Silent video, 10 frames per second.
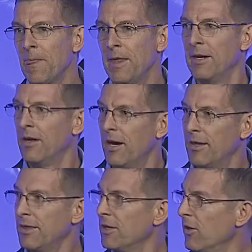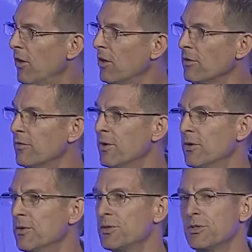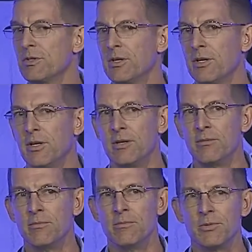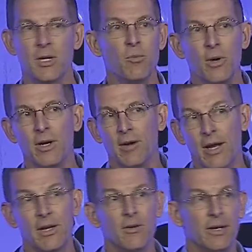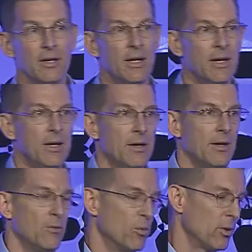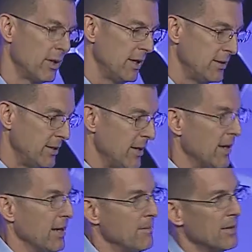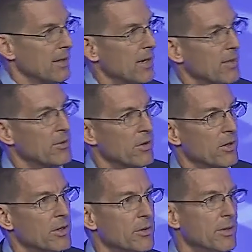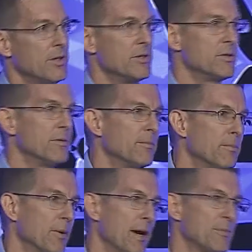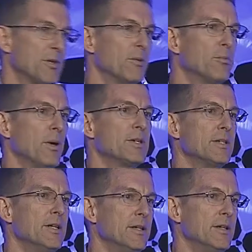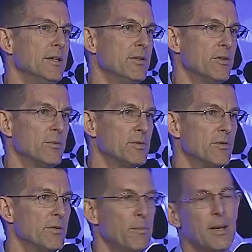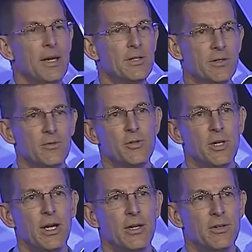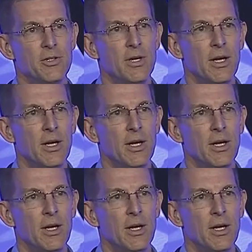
And I think all of those in some way are accurate. We're in a time that I would argue is perhaps unprecedented in terms of the pace of change.